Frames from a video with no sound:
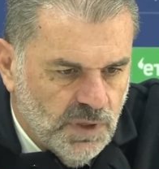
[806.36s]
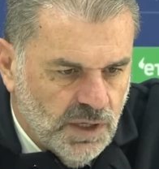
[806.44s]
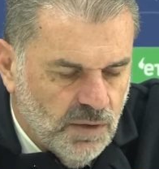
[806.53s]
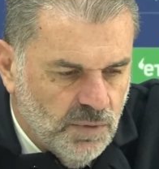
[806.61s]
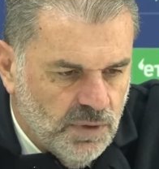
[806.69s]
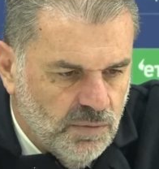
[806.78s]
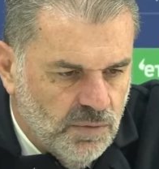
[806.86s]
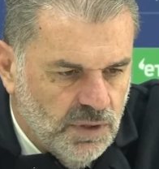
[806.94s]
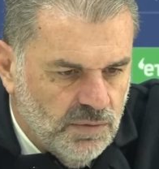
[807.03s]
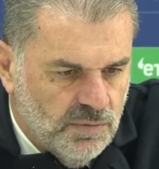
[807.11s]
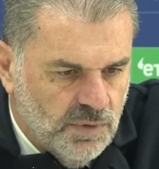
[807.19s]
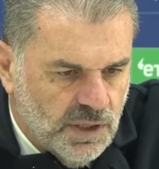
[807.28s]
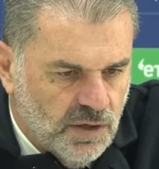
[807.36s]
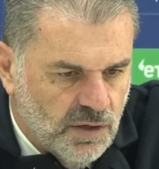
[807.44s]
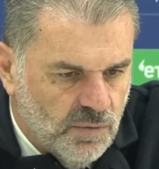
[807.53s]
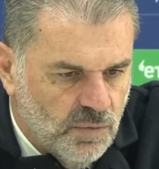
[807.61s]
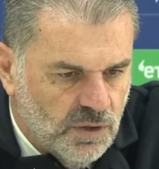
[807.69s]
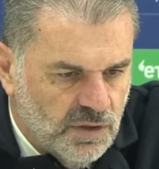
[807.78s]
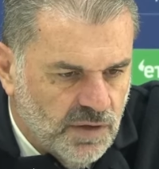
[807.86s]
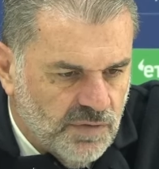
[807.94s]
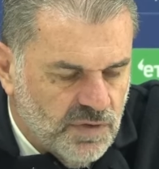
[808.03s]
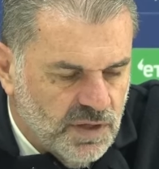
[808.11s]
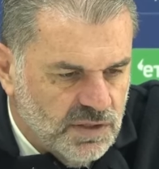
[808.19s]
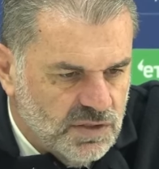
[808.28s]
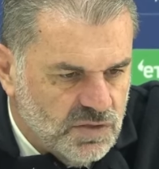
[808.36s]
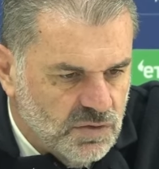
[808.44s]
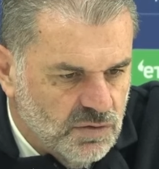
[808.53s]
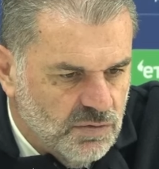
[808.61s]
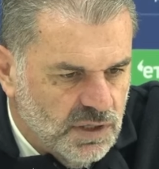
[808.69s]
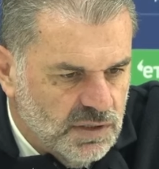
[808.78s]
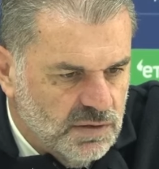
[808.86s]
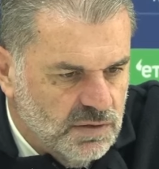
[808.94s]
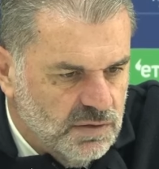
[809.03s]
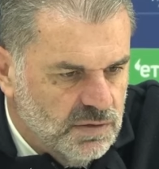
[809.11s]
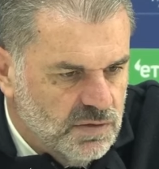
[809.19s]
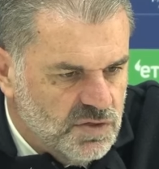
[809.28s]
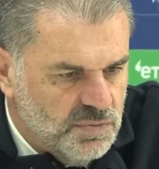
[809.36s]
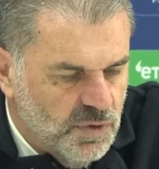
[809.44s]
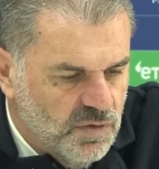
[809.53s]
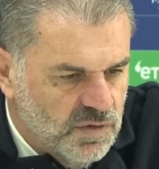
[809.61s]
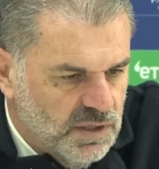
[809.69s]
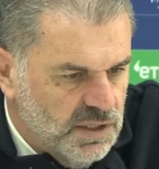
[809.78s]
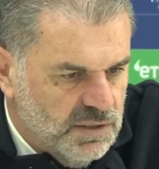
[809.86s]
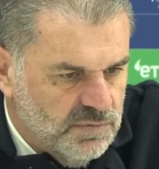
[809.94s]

kind of wanted everything to sort of run smoothly,